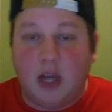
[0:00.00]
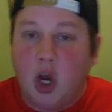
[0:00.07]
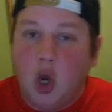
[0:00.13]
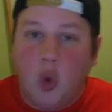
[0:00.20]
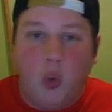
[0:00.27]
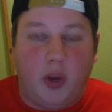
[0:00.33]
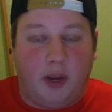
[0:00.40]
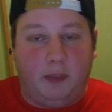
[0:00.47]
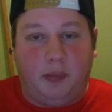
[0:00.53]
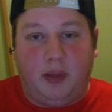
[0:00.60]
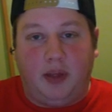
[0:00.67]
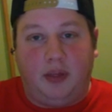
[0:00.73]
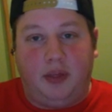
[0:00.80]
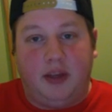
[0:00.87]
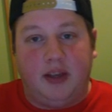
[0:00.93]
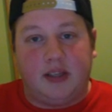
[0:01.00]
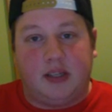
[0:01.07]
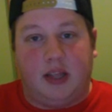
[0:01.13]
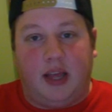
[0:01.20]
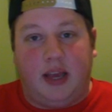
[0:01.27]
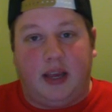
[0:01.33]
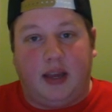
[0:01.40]
We can play things
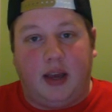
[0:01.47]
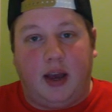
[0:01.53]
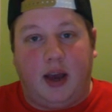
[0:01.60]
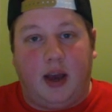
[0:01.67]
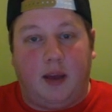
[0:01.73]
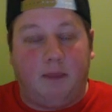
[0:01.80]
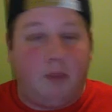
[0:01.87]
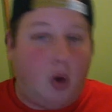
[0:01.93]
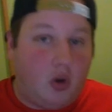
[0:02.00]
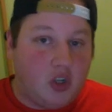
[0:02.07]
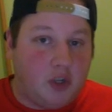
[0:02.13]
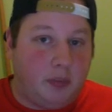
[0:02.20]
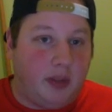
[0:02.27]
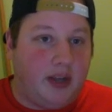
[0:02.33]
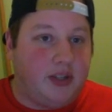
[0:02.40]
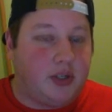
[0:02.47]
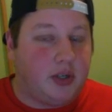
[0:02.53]
like uh, Mall Splicer,